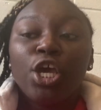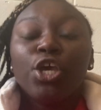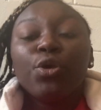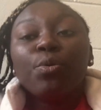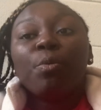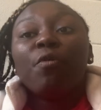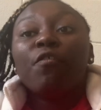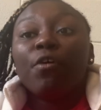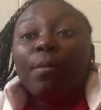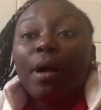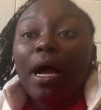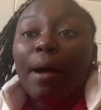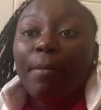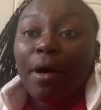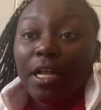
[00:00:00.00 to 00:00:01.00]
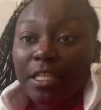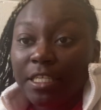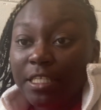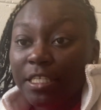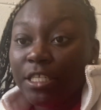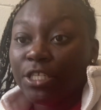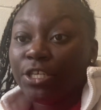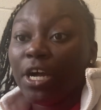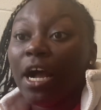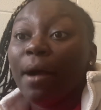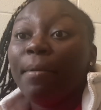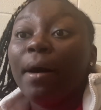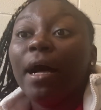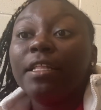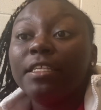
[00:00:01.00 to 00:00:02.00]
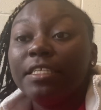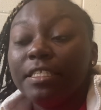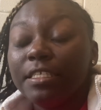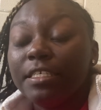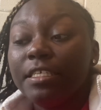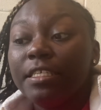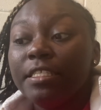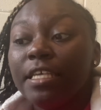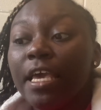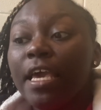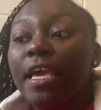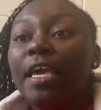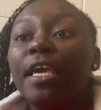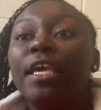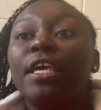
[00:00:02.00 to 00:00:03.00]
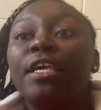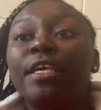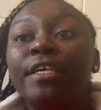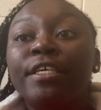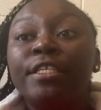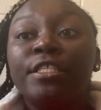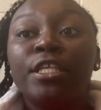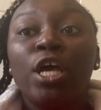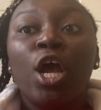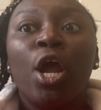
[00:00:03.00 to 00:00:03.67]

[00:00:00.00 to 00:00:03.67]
you perform a hypothesis. Your hypothesis is